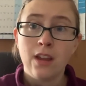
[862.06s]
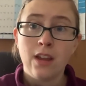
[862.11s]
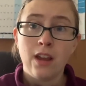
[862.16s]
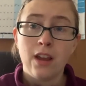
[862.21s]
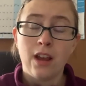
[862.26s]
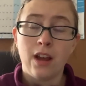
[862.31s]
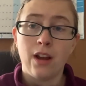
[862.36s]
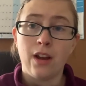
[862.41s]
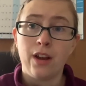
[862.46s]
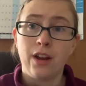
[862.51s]

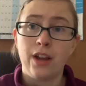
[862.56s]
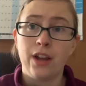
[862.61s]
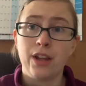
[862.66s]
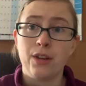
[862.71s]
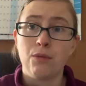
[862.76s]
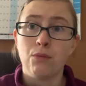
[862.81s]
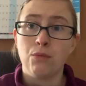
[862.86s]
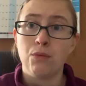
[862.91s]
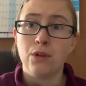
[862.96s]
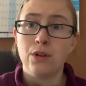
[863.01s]
I
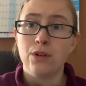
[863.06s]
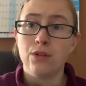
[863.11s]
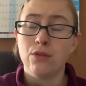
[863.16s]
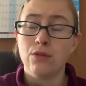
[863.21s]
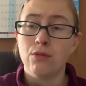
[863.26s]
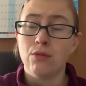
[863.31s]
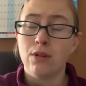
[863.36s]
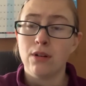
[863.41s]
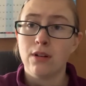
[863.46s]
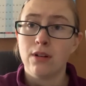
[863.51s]
will
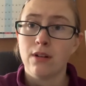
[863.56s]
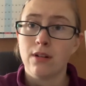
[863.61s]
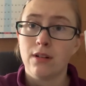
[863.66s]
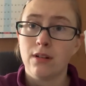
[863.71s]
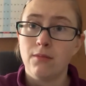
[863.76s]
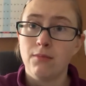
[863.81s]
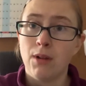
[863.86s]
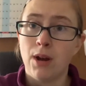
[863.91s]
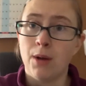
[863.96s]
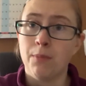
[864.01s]

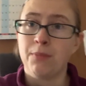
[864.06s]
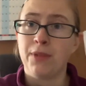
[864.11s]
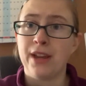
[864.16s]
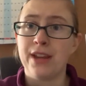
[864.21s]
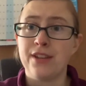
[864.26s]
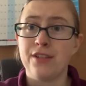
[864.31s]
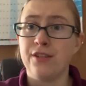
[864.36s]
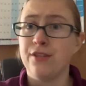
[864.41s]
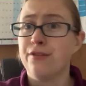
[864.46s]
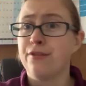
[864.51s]
update
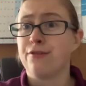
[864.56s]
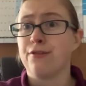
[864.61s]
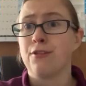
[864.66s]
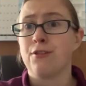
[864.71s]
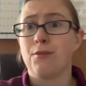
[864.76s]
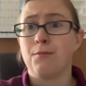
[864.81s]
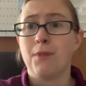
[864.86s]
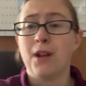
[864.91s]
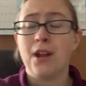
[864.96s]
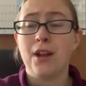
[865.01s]
you
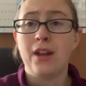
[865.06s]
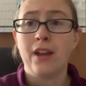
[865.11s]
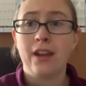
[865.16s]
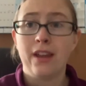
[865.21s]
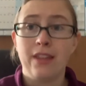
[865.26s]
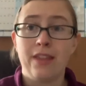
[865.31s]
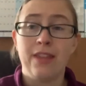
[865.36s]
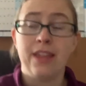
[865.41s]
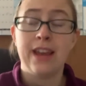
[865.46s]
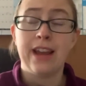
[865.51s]
from
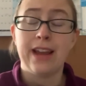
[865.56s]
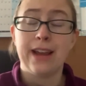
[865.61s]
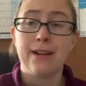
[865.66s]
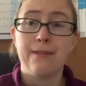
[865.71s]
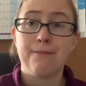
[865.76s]
there.